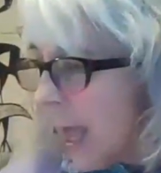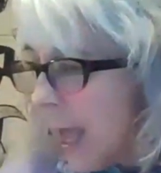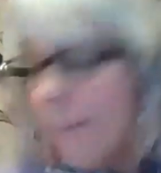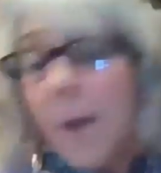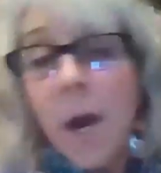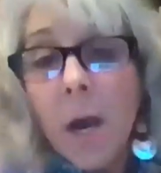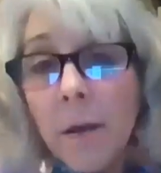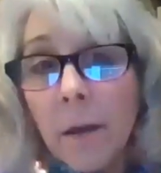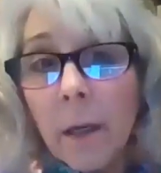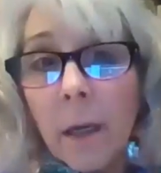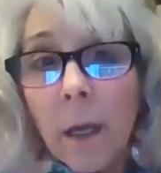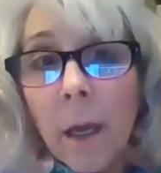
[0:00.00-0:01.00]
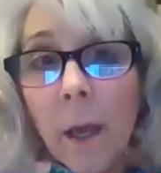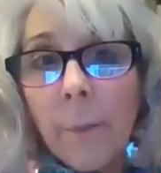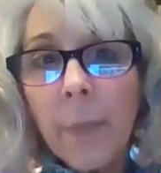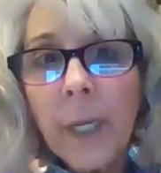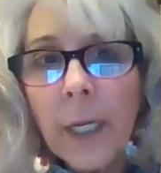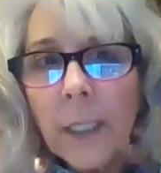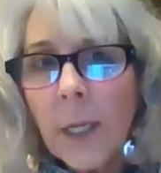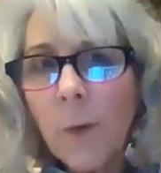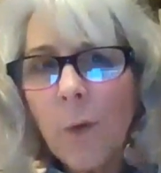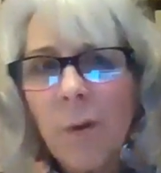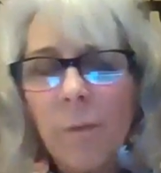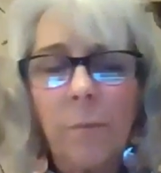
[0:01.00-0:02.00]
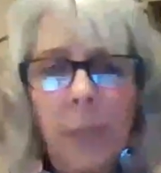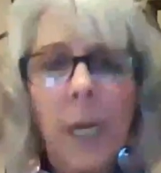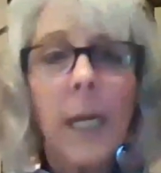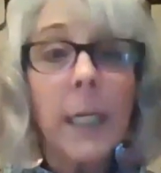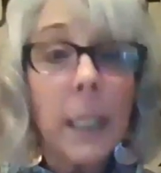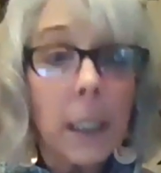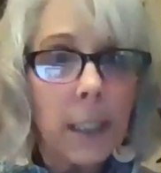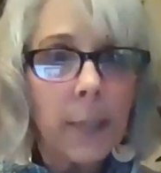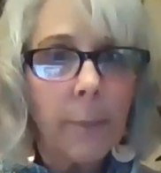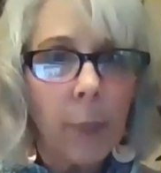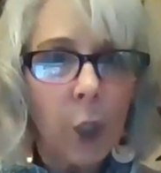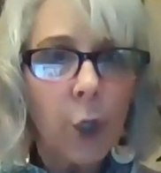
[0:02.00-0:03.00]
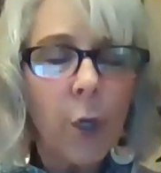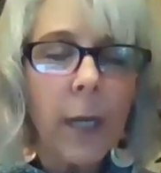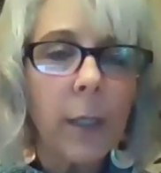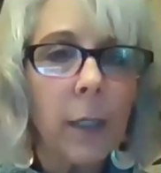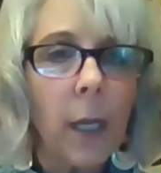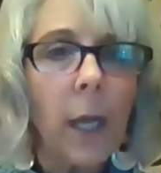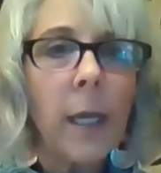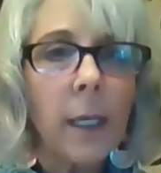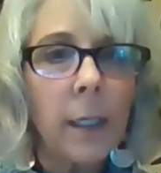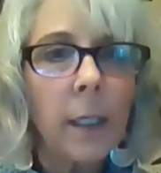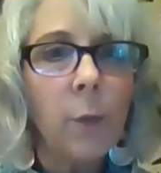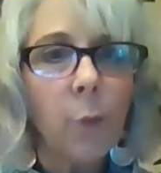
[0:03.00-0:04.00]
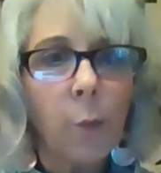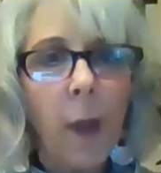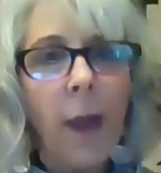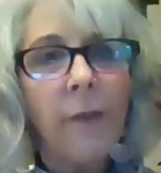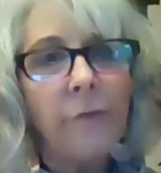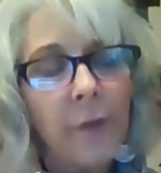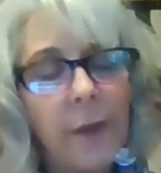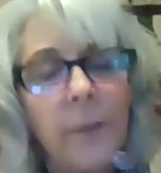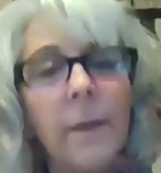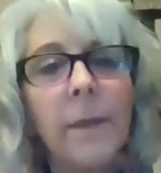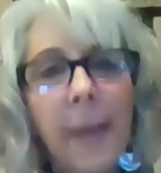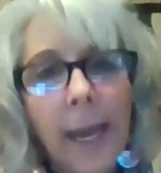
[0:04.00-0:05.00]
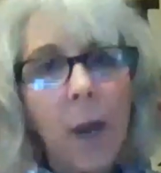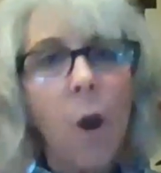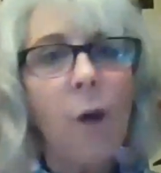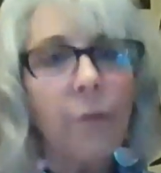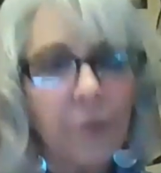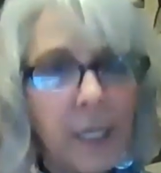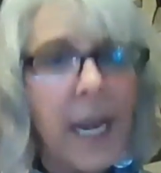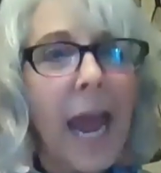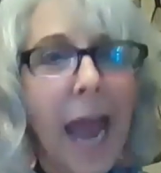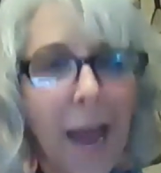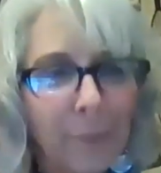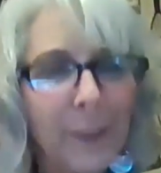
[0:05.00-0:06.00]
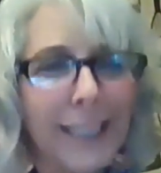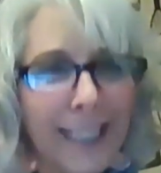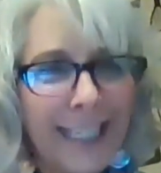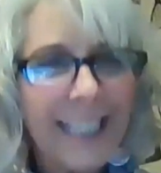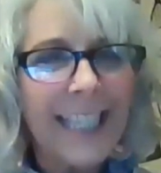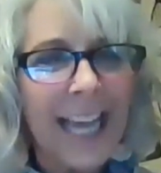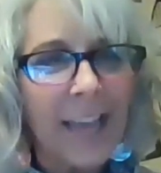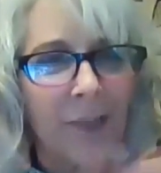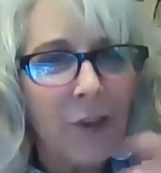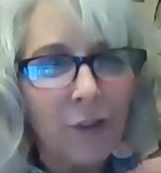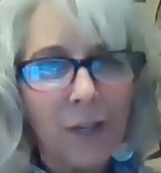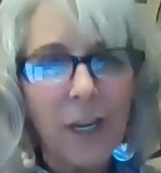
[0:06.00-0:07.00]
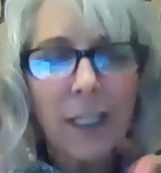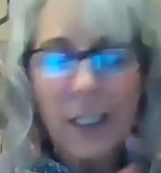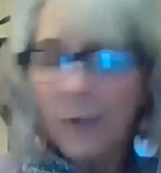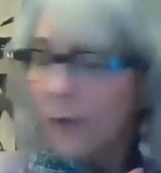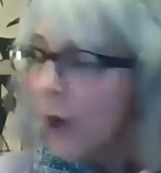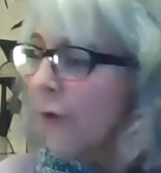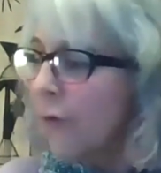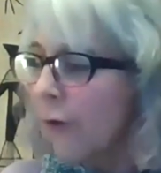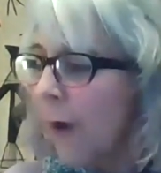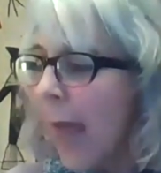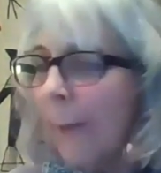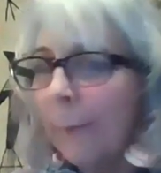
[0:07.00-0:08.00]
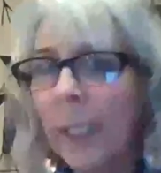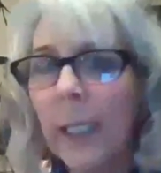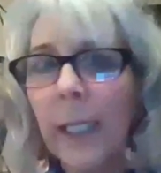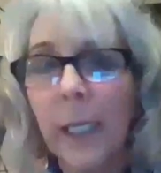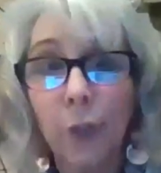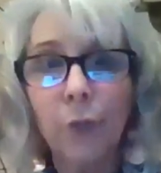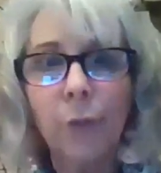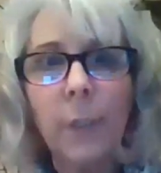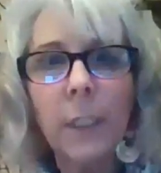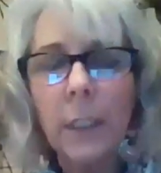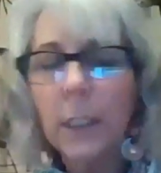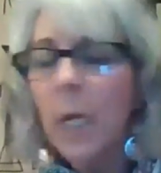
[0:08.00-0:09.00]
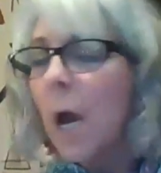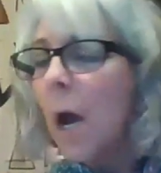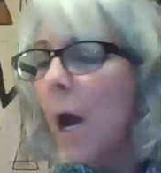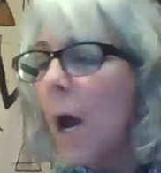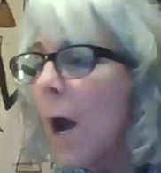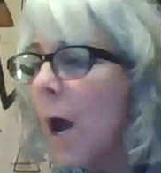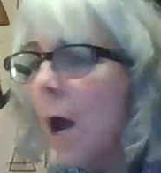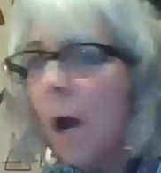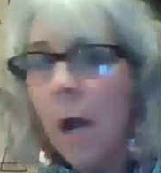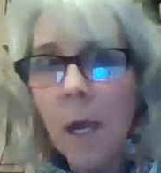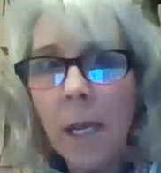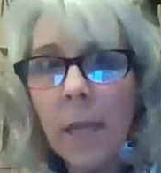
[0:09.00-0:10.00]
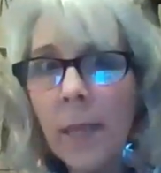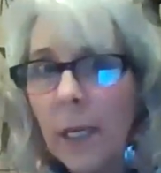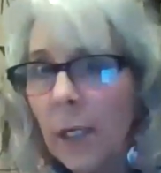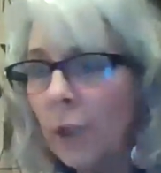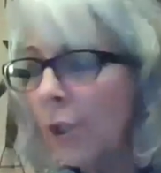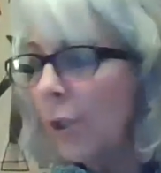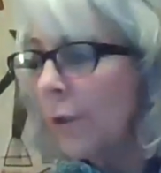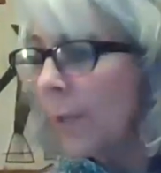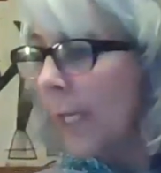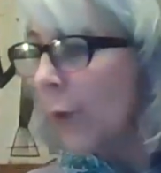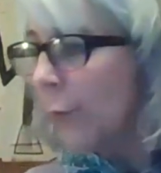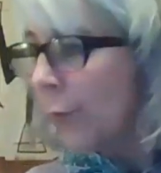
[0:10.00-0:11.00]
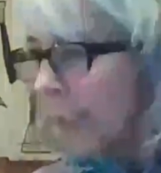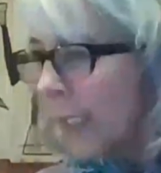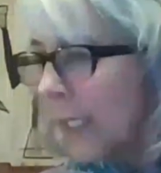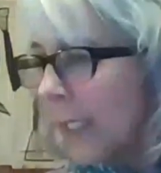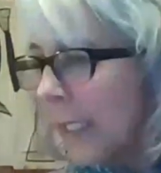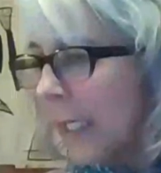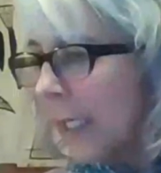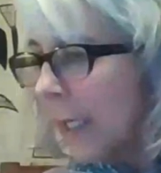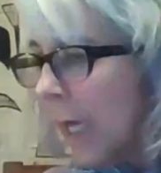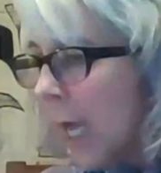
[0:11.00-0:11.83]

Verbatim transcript: Emma because they were kind of similar and and I've found that that often happens is that there's lots of overlapping interest uh, in the issues that are presented.